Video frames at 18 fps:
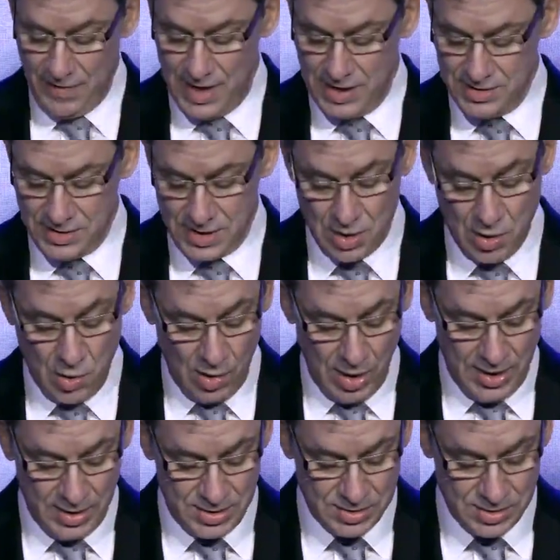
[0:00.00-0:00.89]
Pfizer
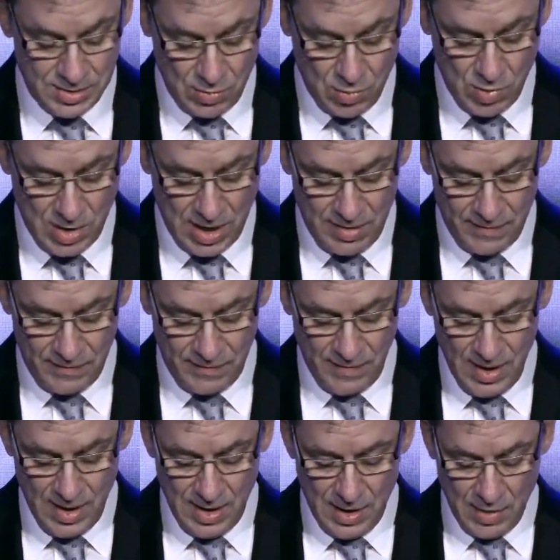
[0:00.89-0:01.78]
colleagues who have
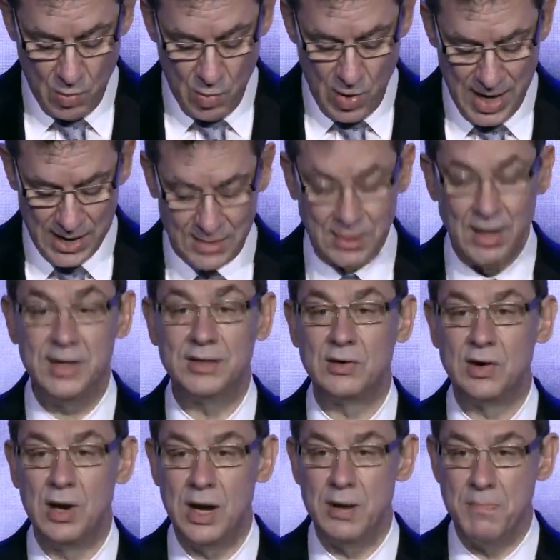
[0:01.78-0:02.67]
quite
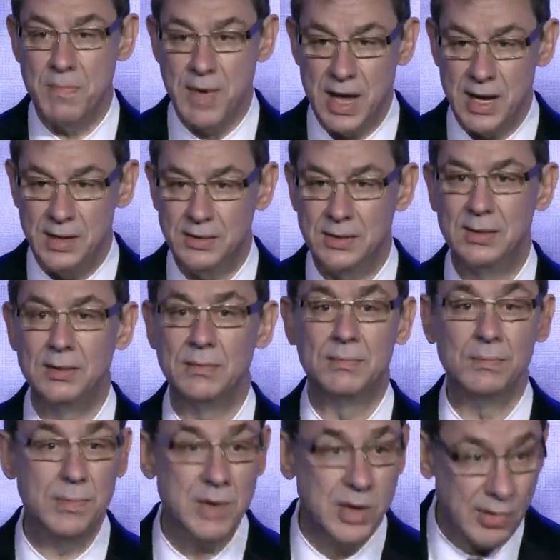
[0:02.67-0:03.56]
literally made
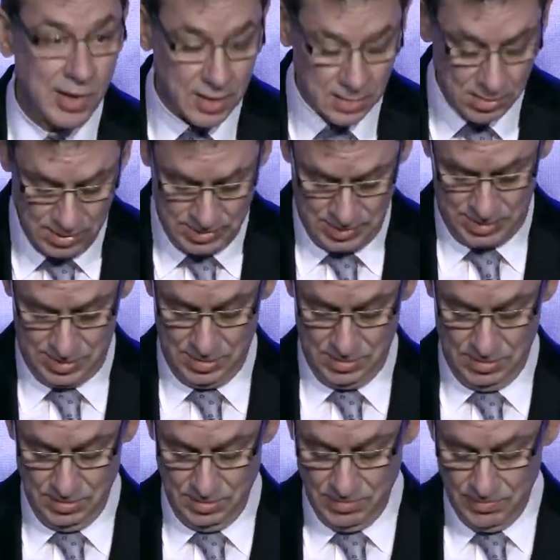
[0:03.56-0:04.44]

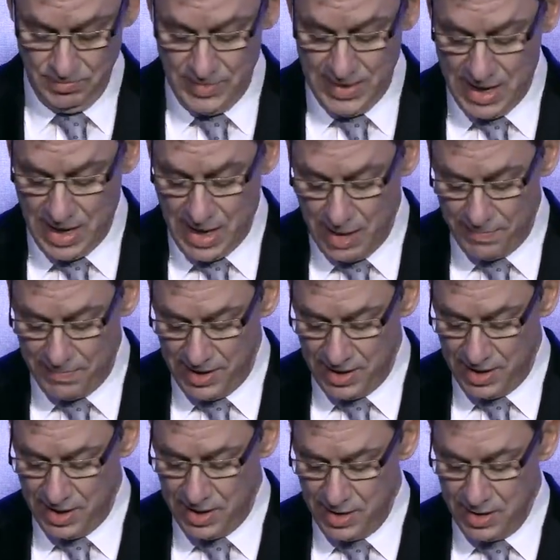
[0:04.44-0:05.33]
miracles
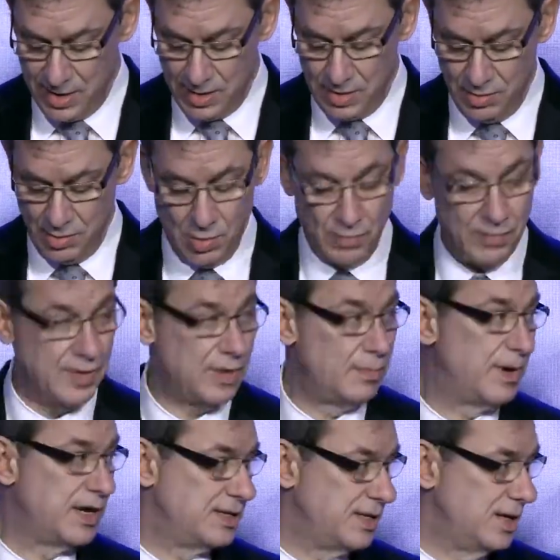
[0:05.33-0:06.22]
happen here
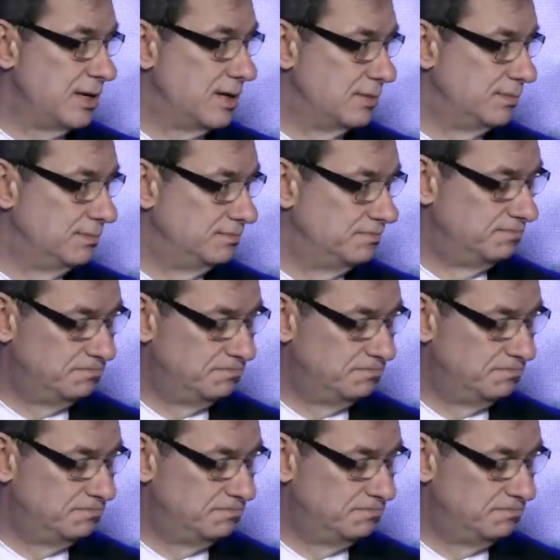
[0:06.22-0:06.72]
over the past year.